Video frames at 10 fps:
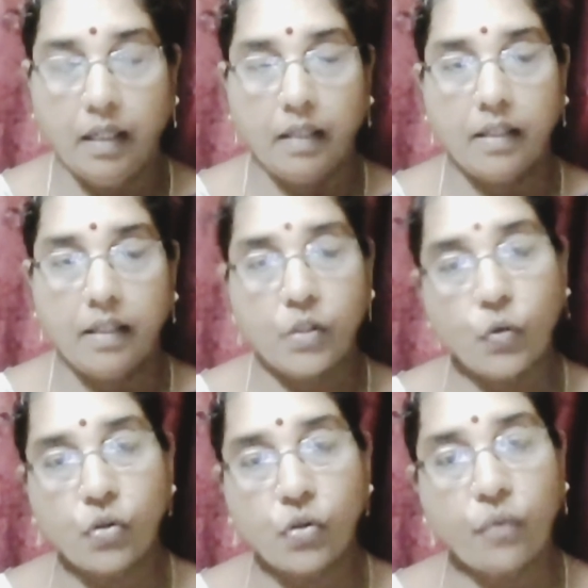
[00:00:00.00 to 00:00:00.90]
there's
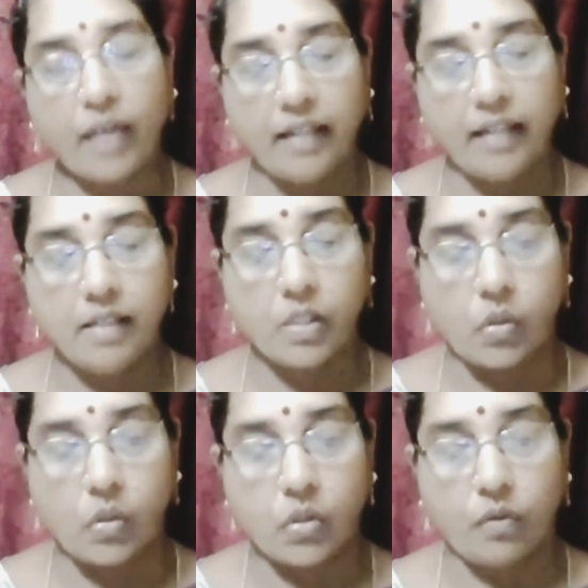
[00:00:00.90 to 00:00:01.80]
use of colors
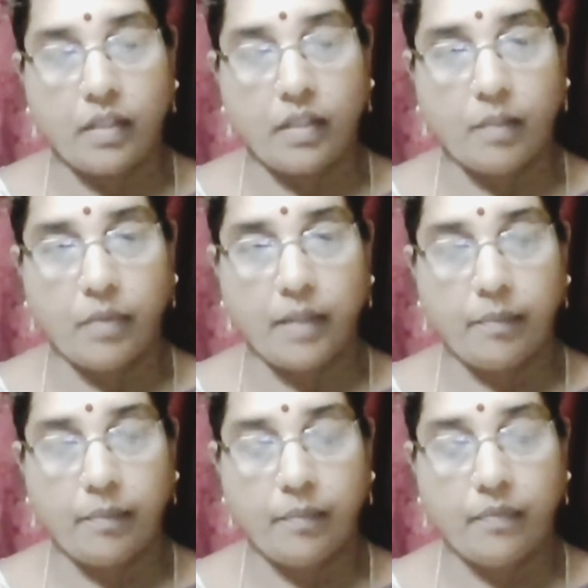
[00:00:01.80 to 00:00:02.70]
also in the poem:
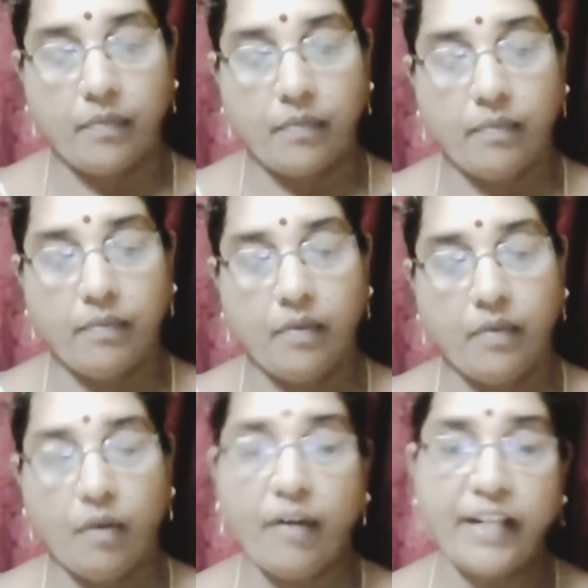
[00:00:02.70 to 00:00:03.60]

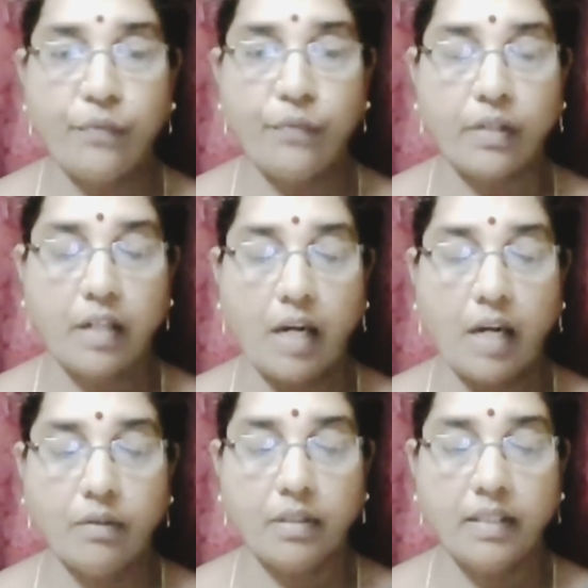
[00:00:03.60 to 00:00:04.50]
white for
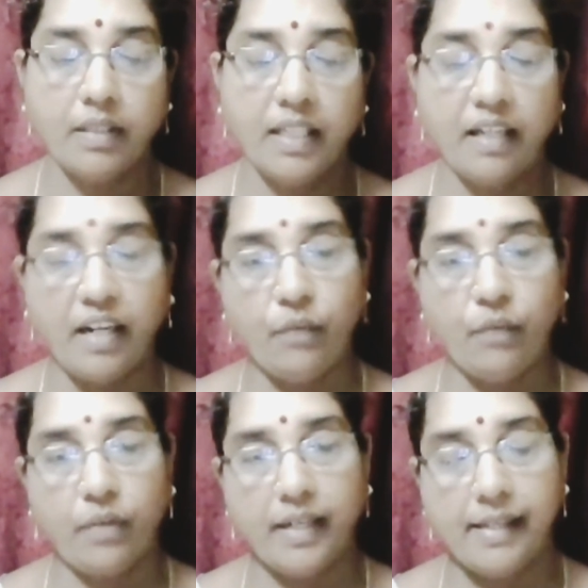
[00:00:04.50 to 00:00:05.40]
cloud, green
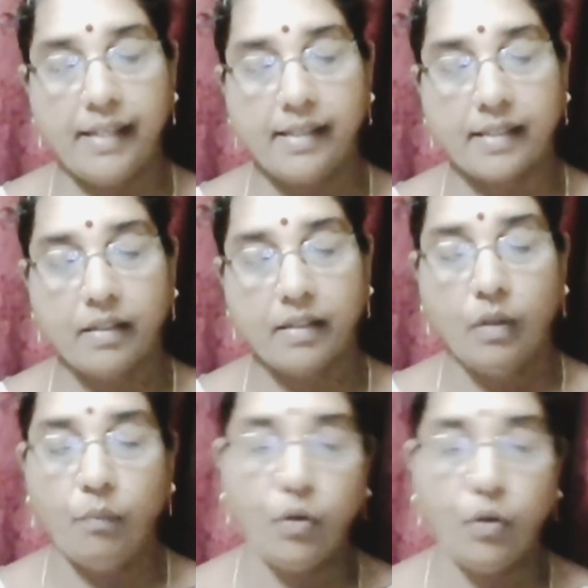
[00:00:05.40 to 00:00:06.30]
for hills,
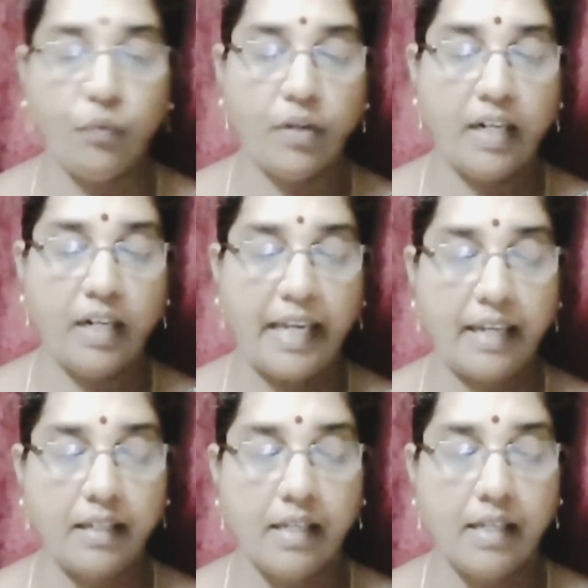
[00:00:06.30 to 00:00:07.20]
blue for
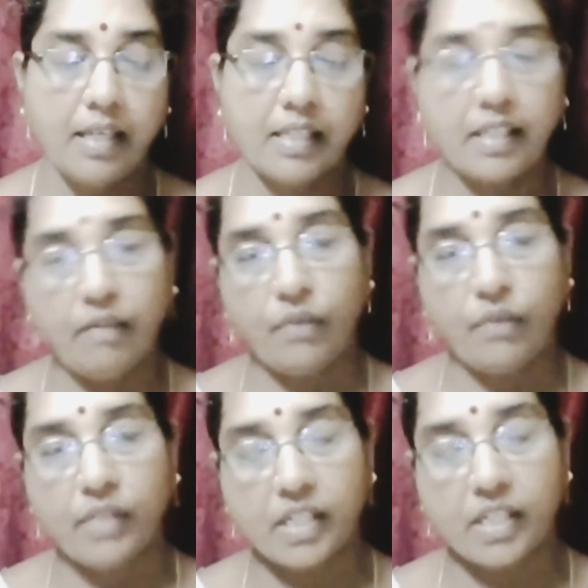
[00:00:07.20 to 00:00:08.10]
lake,
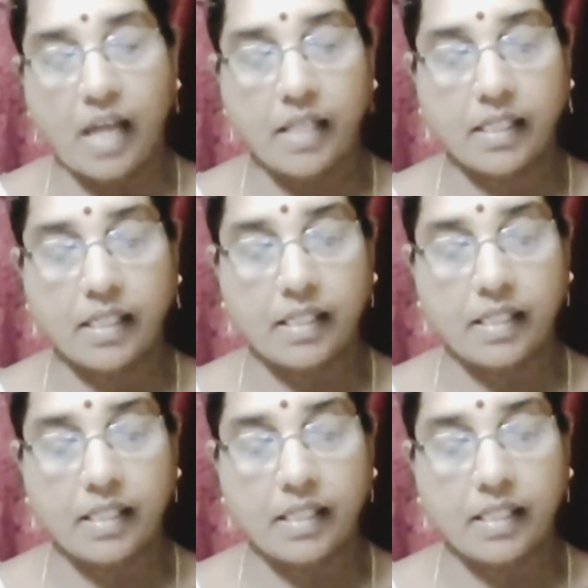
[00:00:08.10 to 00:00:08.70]
silver for stars,